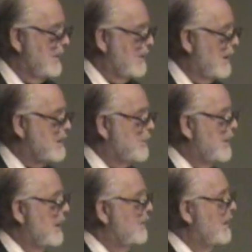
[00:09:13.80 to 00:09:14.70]
Because
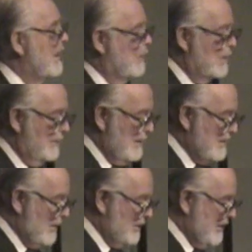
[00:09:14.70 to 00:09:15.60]
whenever one of
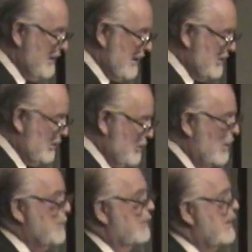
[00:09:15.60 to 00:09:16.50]
these multinational
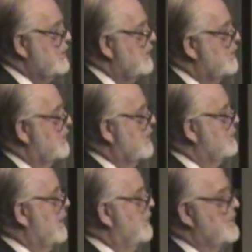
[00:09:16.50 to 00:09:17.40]
corporations or
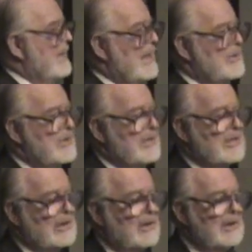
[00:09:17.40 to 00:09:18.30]
some government
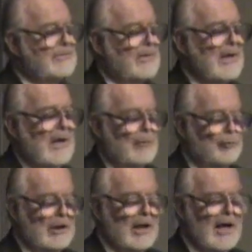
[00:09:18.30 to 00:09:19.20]
agency is looking for
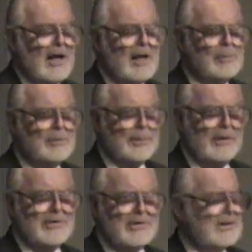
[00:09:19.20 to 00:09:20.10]
a reliable
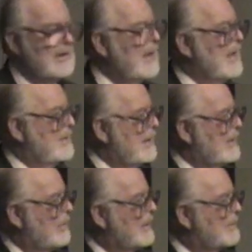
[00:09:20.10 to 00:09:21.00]
person,
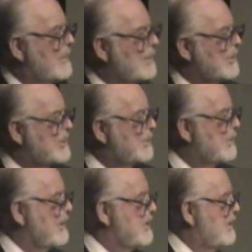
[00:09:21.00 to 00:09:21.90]
they go to the
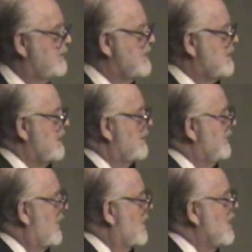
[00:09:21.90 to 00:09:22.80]
membership list of the
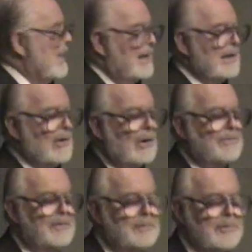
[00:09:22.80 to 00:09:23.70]
CFR and they
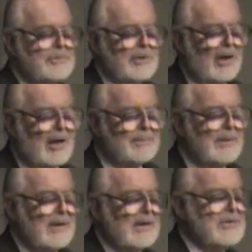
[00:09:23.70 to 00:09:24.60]
offer them the
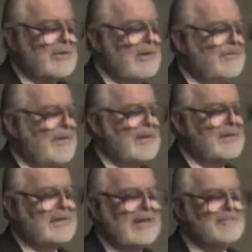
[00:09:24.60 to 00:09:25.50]
job. So they
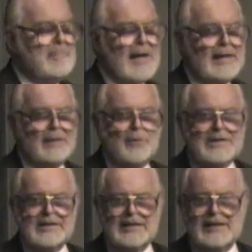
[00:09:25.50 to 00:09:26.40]
figure that they've made it
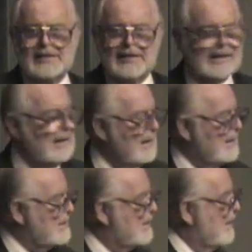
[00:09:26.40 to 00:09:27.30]
once they get to that
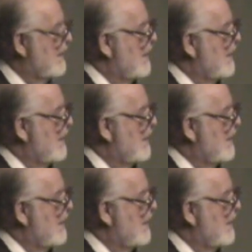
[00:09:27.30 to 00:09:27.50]
list.